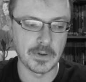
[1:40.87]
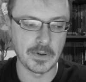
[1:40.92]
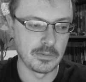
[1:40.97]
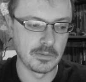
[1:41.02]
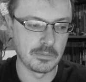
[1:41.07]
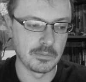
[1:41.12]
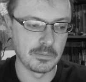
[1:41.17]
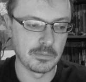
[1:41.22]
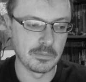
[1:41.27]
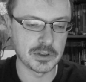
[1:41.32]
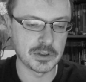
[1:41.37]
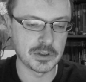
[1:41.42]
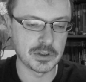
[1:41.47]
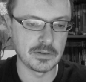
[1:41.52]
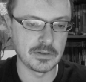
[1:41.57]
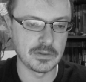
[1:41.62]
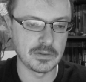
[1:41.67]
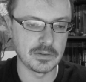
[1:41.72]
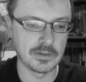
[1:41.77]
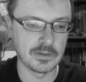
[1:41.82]
Most
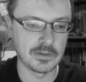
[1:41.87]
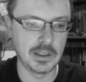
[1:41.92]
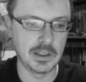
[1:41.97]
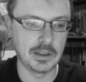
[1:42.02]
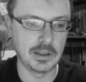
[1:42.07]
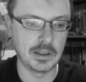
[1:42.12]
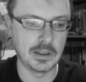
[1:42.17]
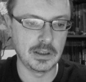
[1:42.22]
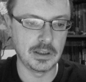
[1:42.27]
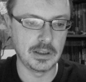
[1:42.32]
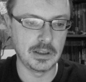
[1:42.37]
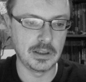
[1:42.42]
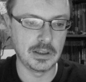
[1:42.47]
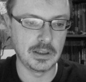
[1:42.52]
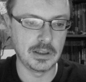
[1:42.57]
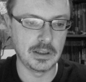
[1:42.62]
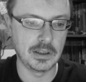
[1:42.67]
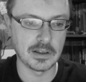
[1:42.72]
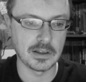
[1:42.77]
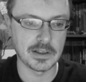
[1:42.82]
of the
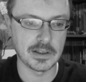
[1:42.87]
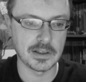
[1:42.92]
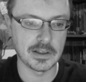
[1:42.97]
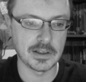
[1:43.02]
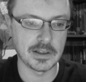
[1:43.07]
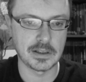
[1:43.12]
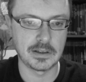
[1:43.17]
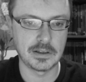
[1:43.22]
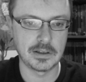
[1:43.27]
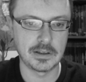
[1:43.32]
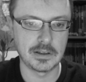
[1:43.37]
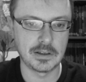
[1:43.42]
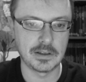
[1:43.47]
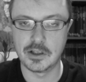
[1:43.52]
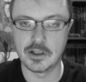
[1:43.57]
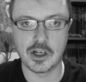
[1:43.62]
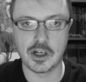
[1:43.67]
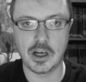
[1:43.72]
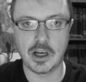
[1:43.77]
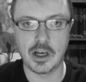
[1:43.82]
skills didn't
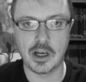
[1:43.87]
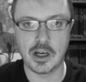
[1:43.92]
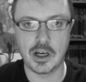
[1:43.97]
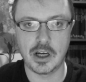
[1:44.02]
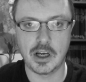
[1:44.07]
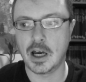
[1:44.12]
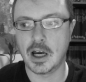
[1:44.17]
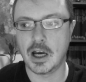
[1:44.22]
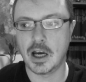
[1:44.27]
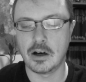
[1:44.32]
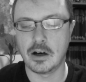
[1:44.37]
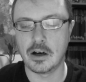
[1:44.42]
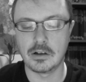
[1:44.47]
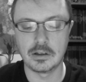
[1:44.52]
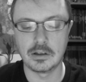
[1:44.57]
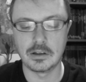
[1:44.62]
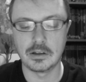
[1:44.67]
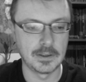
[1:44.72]
change at all.